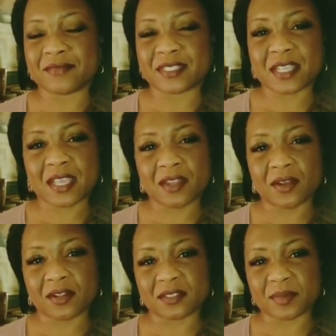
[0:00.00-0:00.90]
it's kind of
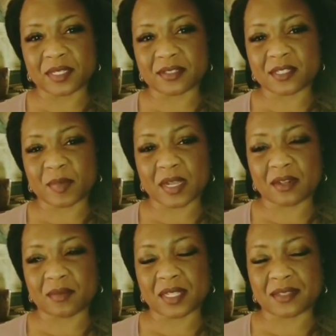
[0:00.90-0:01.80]
hard to be
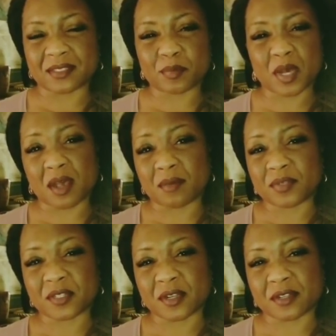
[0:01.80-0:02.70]
inspired by these pop
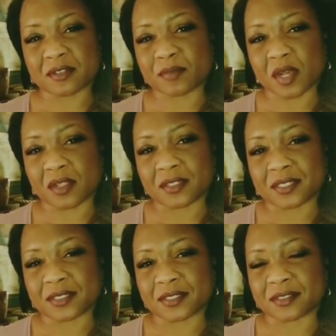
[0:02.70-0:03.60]
stars and
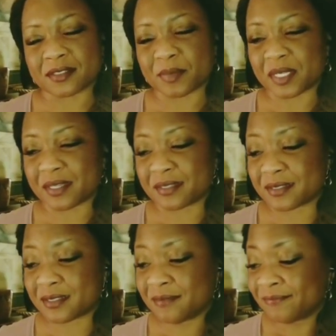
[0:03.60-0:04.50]
politicians
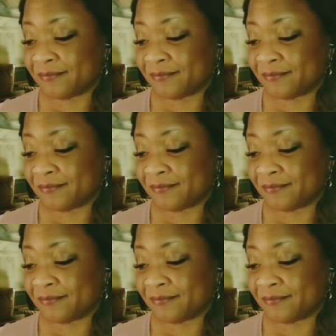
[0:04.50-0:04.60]
because,